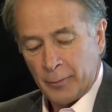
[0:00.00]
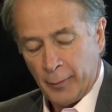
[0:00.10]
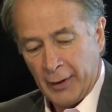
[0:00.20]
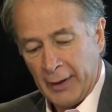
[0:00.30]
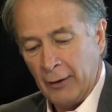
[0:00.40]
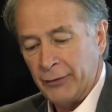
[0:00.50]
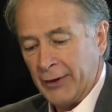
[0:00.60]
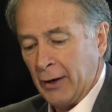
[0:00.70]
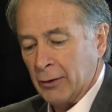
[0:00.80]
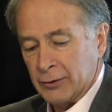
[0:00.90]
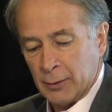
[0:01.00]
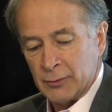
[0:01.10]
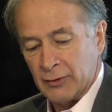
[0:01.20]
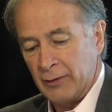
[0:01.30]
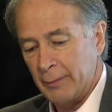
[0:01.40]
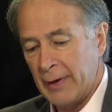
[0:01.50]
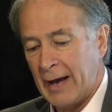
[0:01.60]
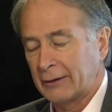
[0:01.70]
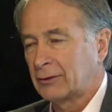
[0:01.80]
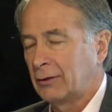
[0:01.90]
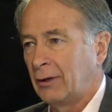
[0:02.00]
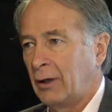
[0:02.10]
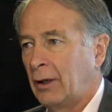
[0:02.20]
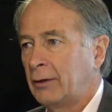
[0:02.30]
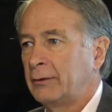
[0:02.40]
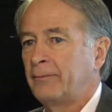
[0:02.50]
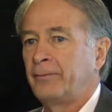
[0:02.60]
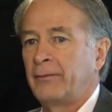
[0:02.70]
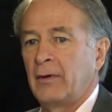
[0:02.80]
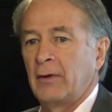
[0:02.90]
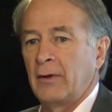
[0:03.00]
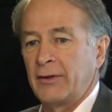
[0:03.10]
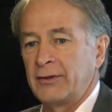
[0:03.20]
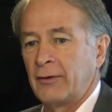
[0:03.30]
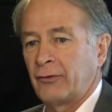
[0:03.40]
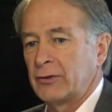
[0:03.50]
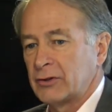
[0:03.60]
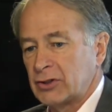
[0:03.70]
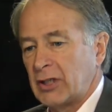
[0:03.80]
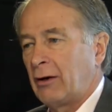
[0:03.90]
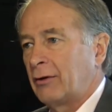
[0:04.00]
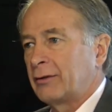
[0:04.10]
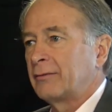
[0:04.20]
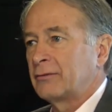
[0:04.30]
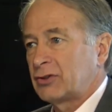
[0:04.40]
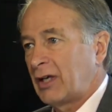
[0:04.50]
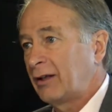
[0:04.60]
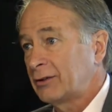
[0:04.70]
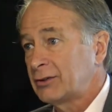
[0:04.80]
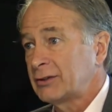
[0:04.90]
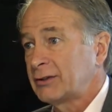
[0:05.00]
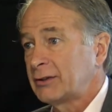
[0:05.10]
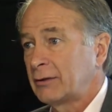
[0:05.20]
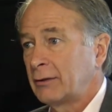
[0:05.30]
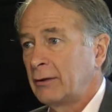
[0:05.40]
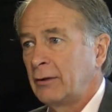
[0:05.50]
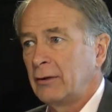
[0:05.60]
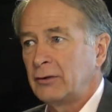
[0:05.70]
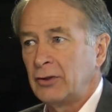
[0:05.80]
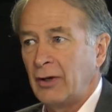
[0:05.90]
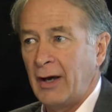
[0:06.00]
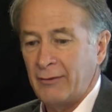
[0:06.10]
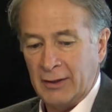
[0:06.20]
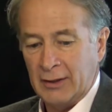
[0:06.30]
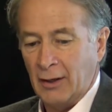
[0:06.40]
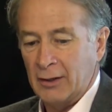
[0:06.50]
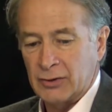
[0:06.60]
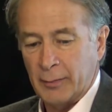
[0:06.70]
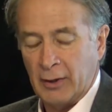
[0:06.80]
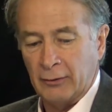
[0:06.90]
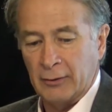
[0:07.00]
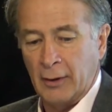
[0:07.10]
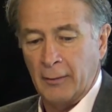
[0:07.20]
But out there in terms of impact on the different shared challenges, do you have any hunch about